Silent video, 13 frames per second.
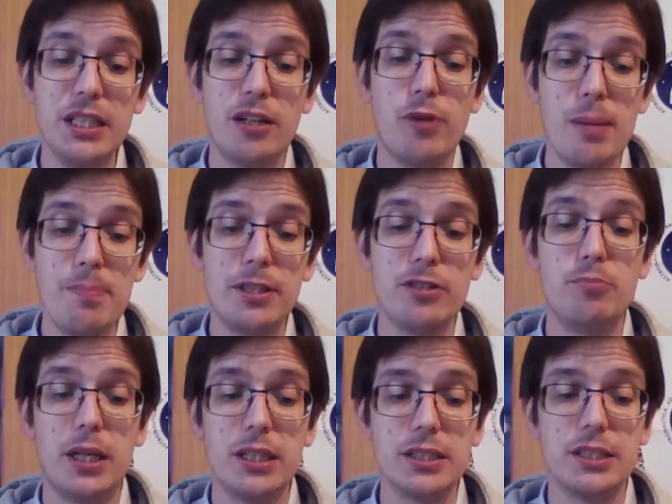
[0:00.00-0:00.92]
of weapons of
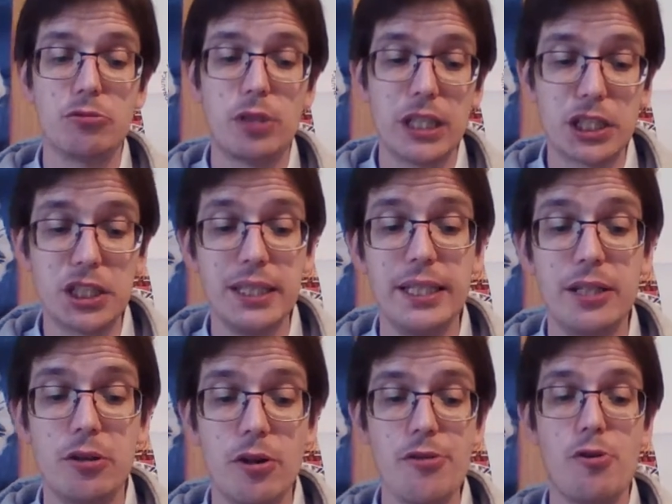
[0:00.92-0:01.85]
mass destruction in
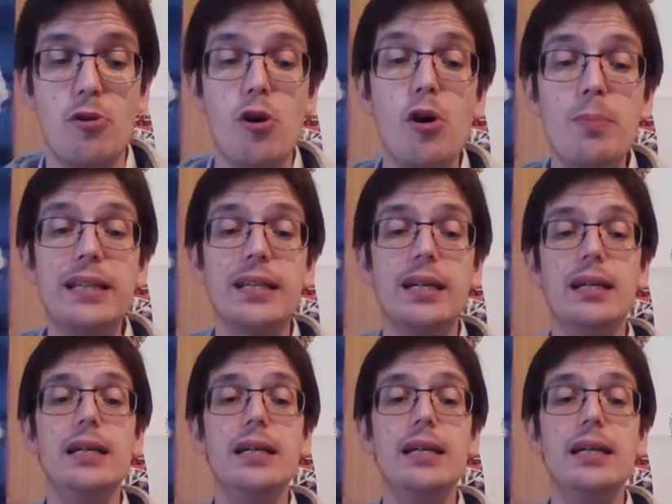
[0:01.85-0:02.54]
Earth orbit